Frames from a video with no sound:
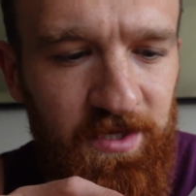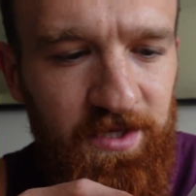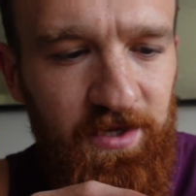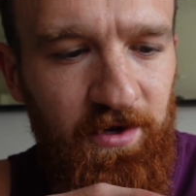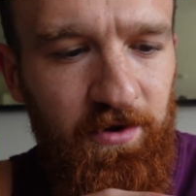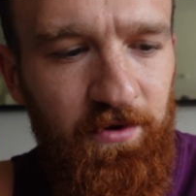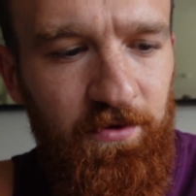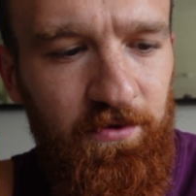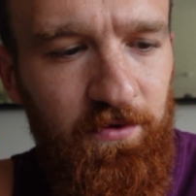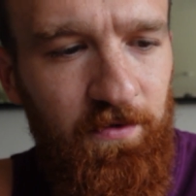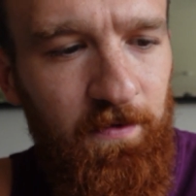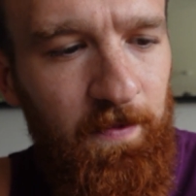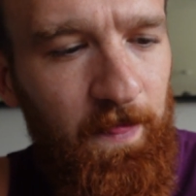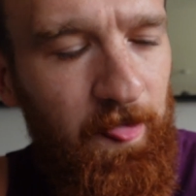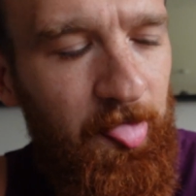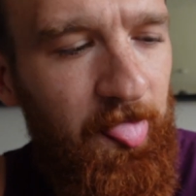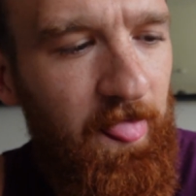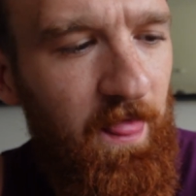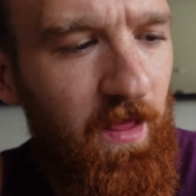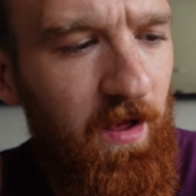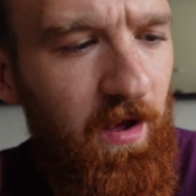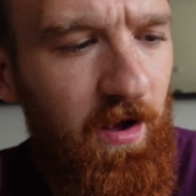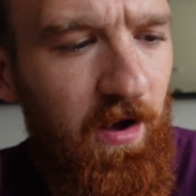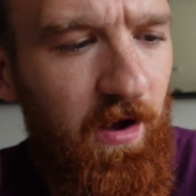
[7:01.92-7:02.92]
So
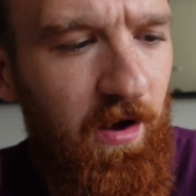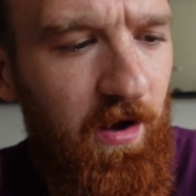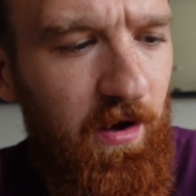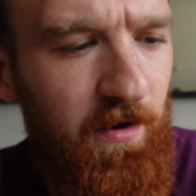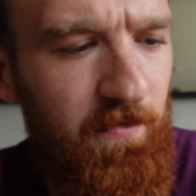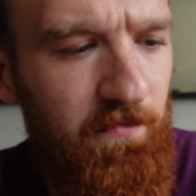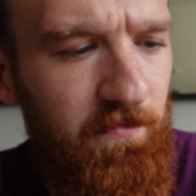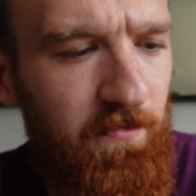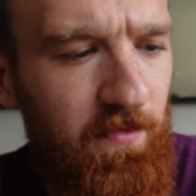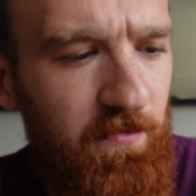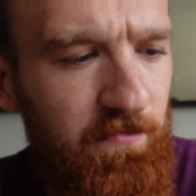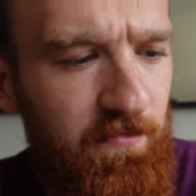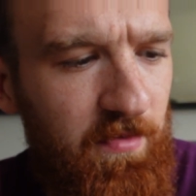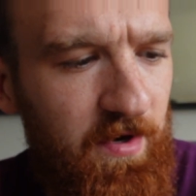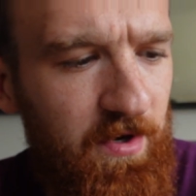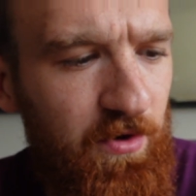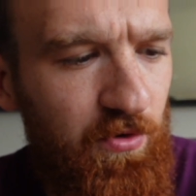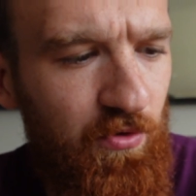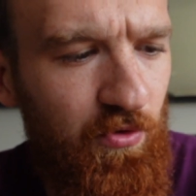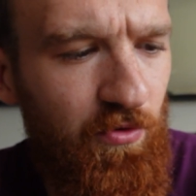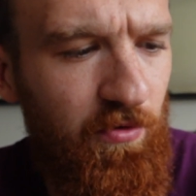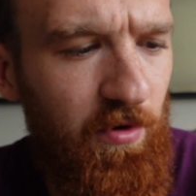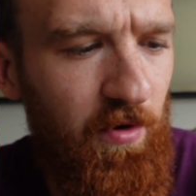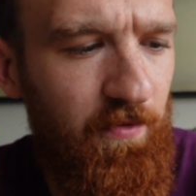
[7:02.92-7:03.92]
my
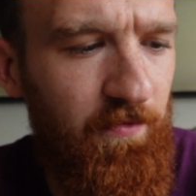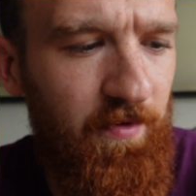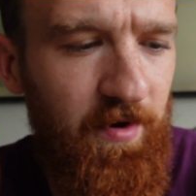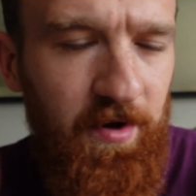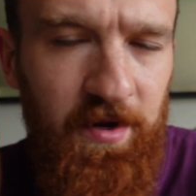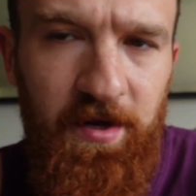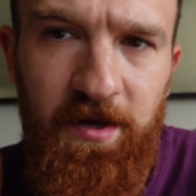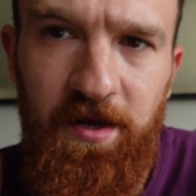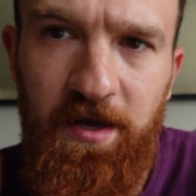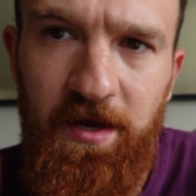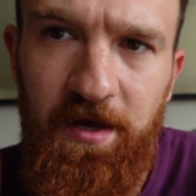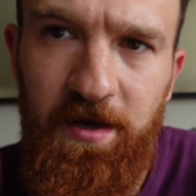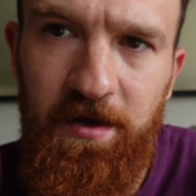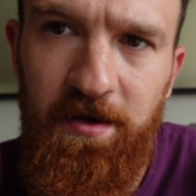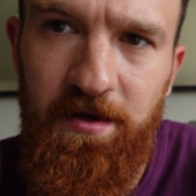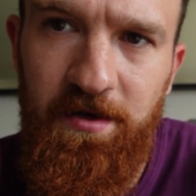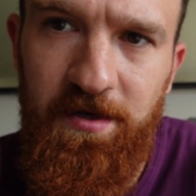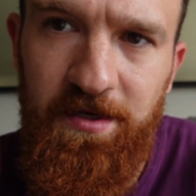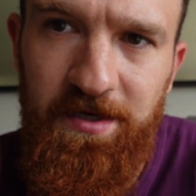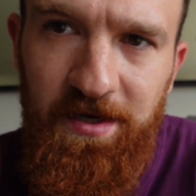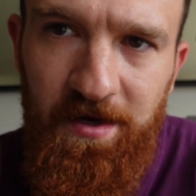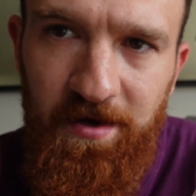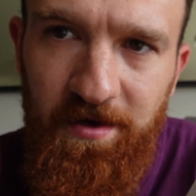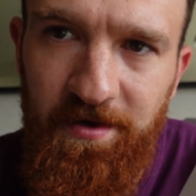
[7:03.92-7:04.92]
Oura Ring
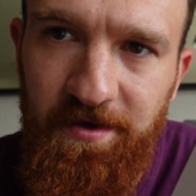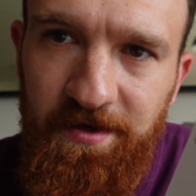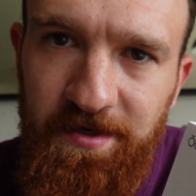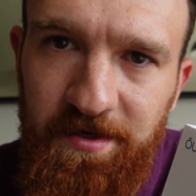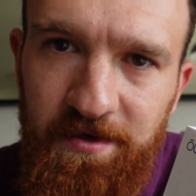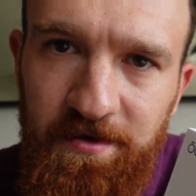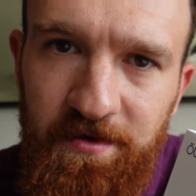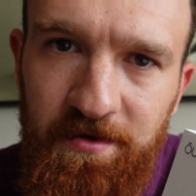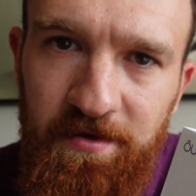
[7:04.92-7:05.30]
died.